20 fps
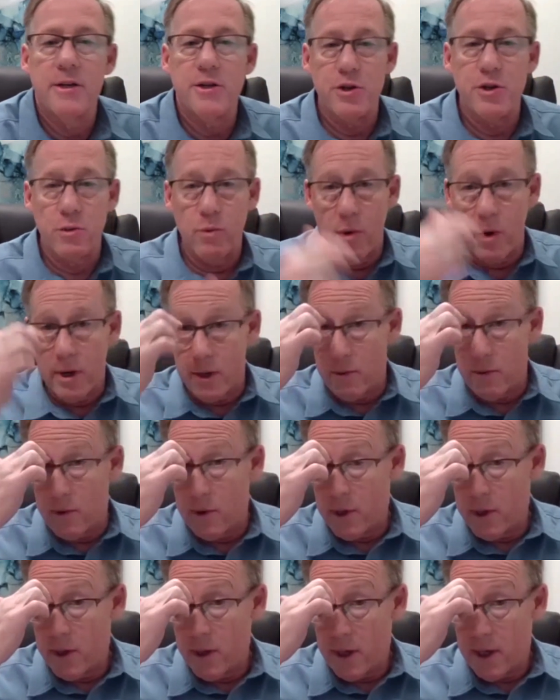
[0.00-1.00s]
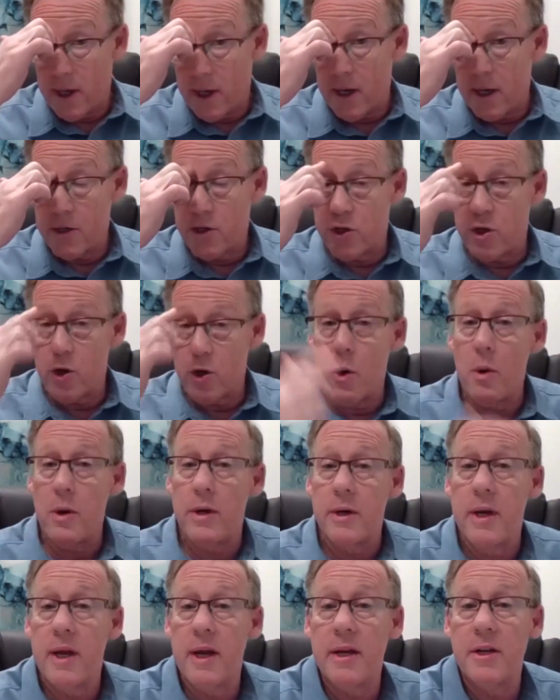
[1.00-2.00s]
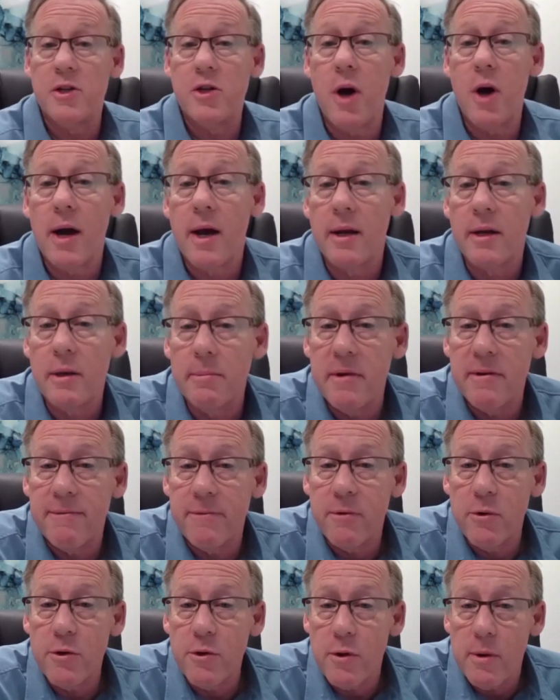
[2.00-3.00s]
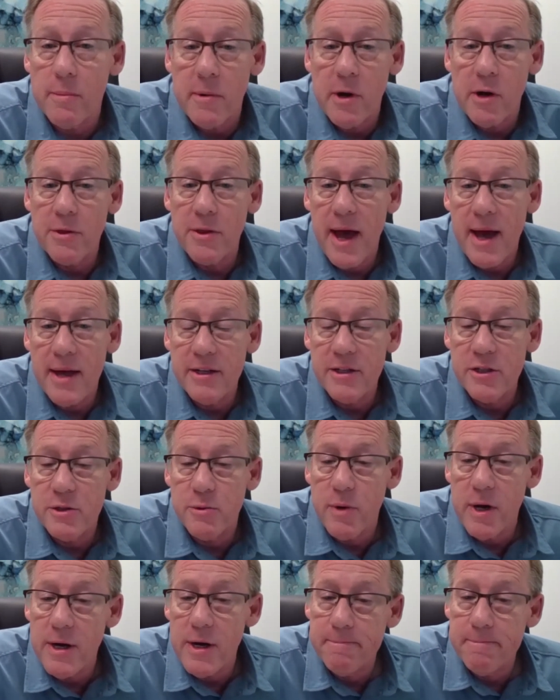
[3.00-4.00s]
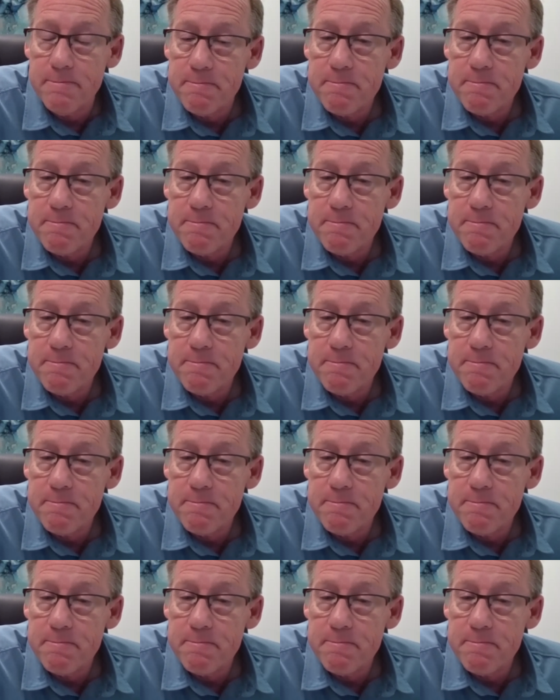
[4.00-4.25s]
Did you want to show and talk a little bit further about that as well?